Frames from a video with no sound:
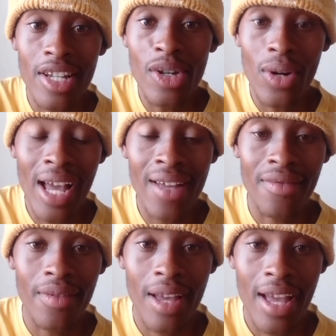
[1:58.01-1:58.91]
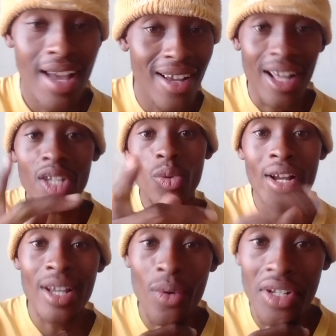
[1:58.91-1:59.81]
in your life. Guess
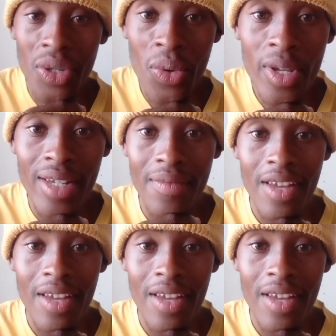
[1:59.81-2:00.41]
what they were doing?